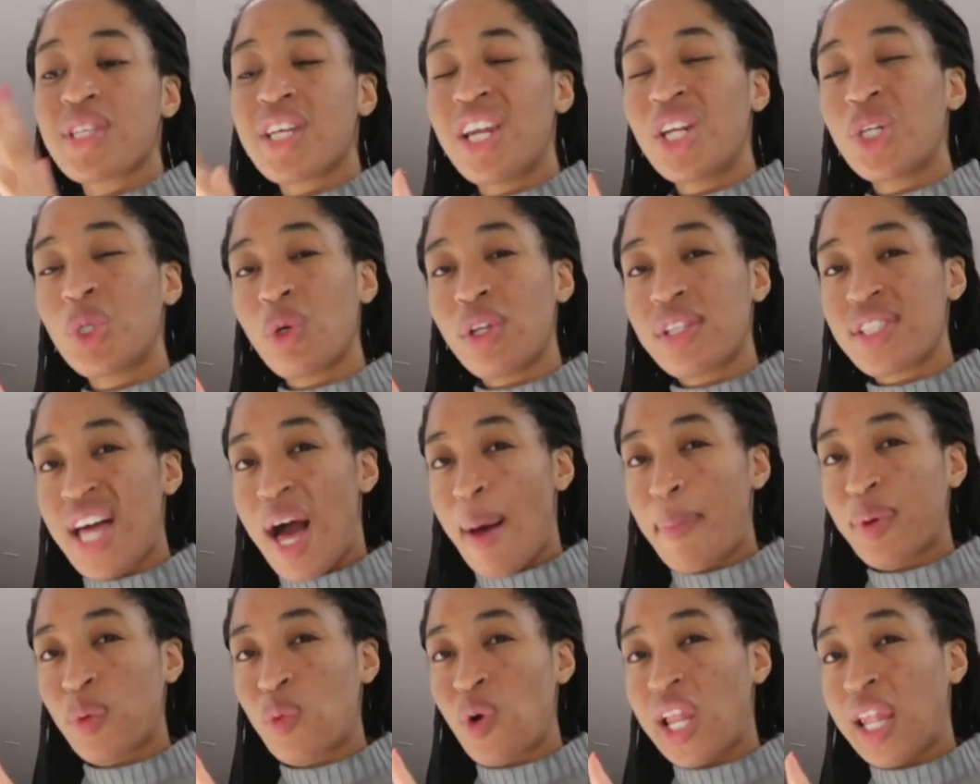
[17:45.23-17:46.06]
do a
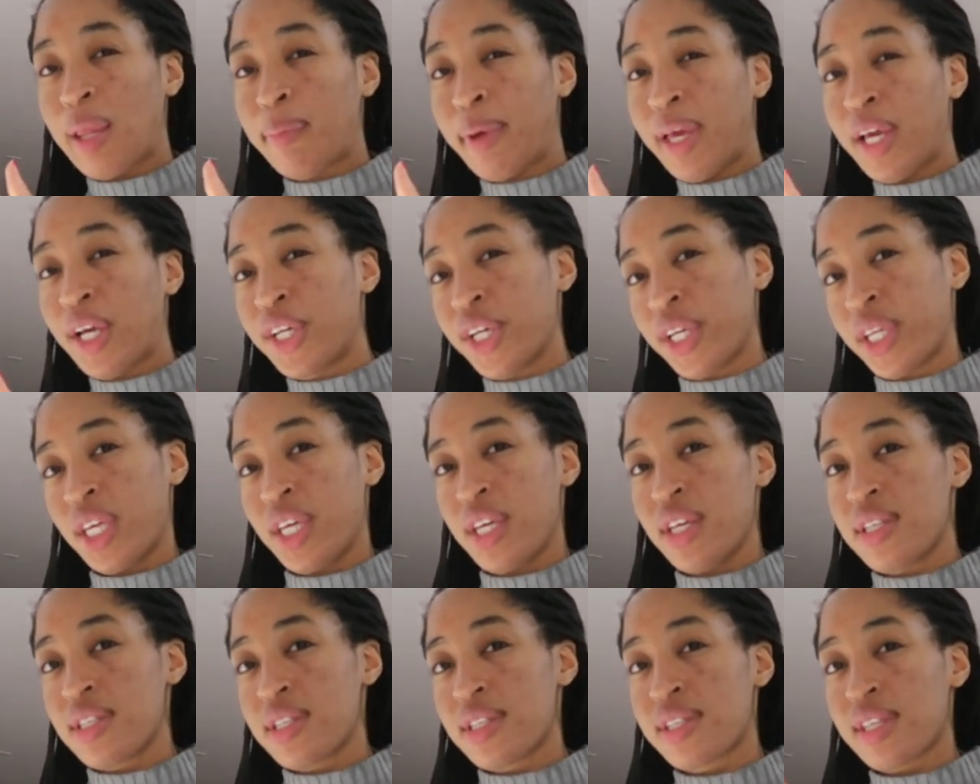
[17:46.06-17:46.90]
topic while I make
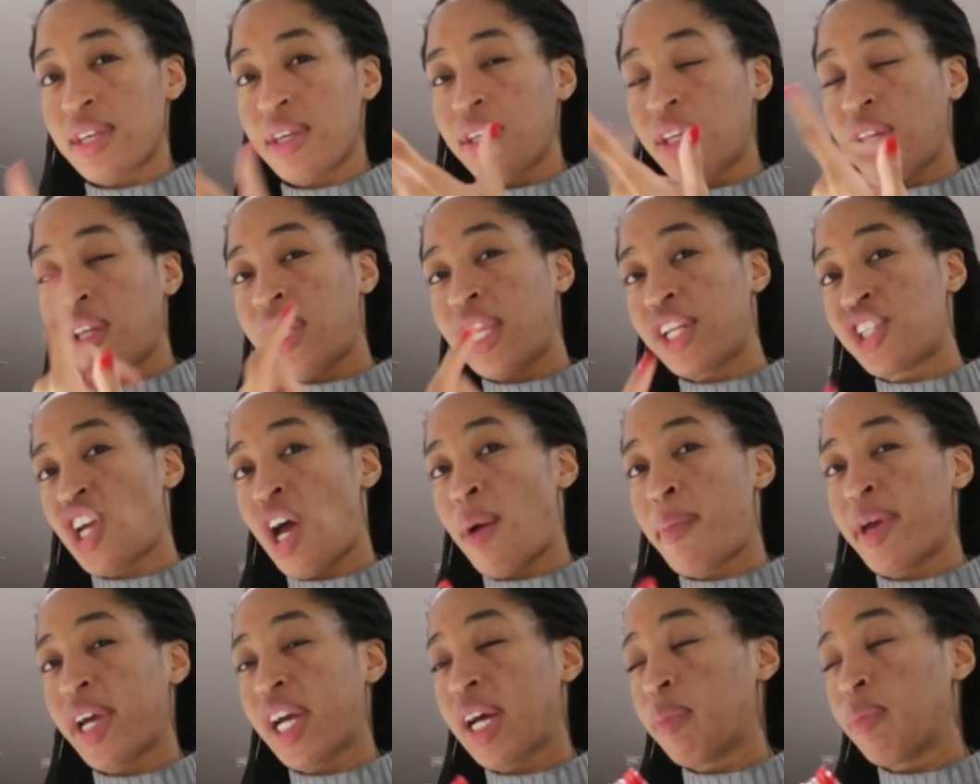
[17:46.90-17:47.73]
cookies and let
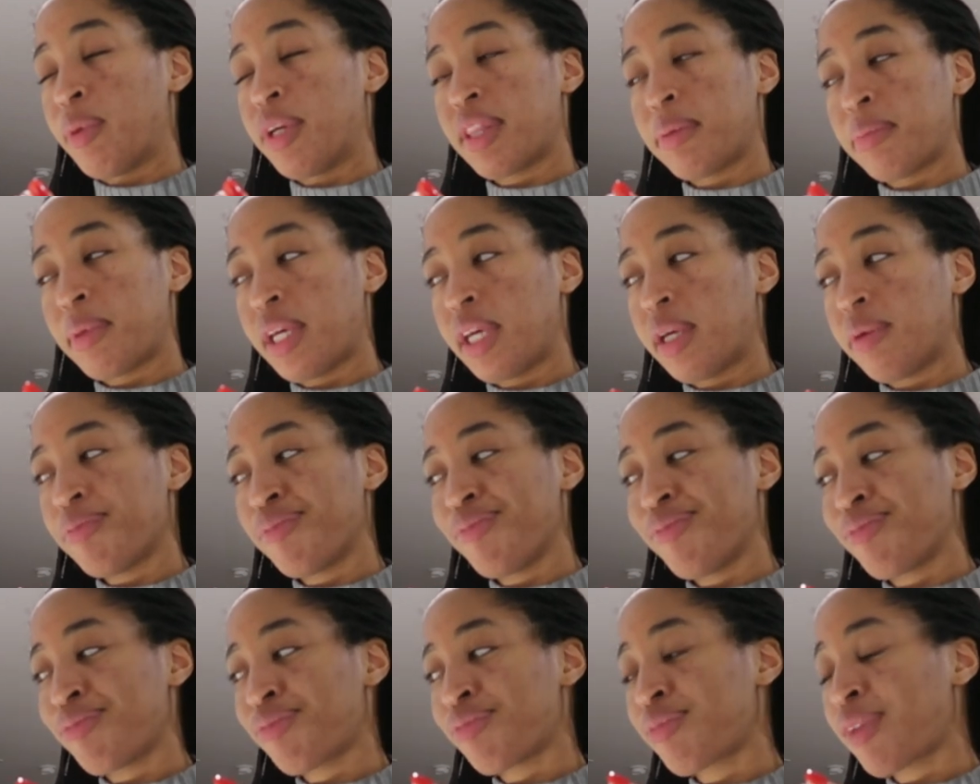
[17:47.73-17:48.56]
y'all make them with me,
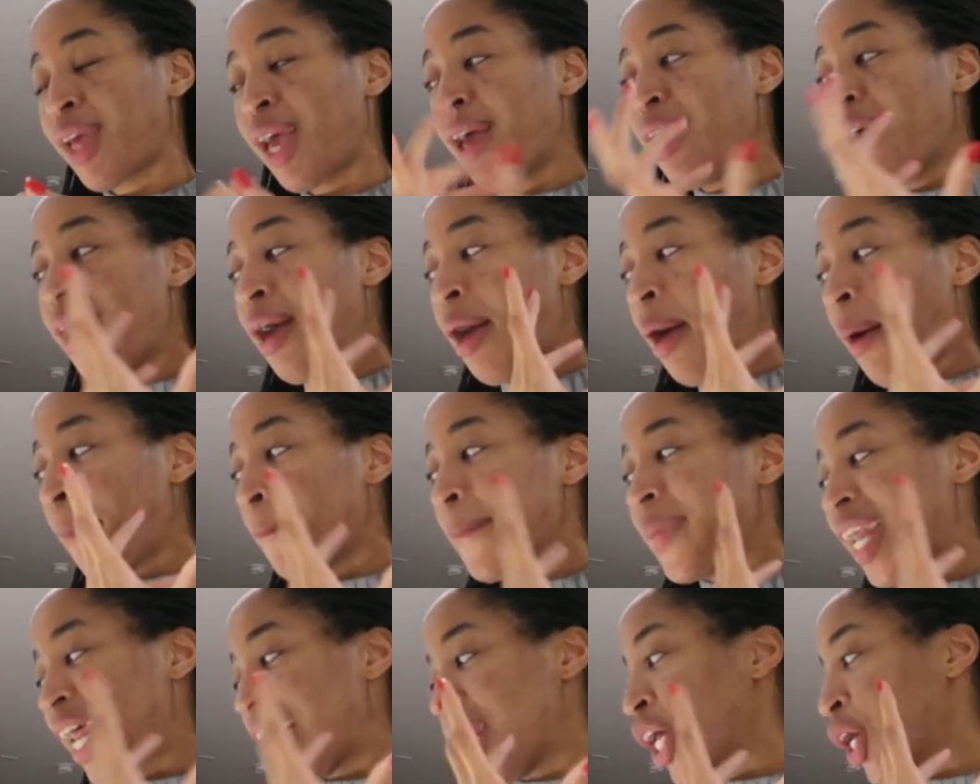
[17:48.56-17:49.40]

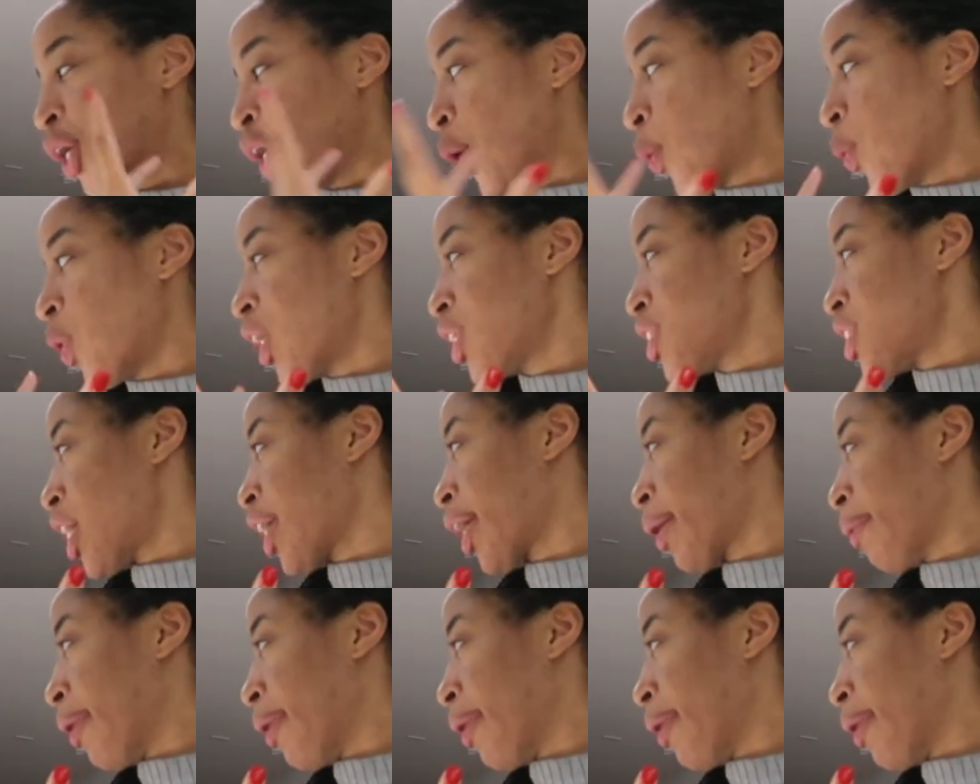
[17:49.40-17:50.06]
but I don't know what to talk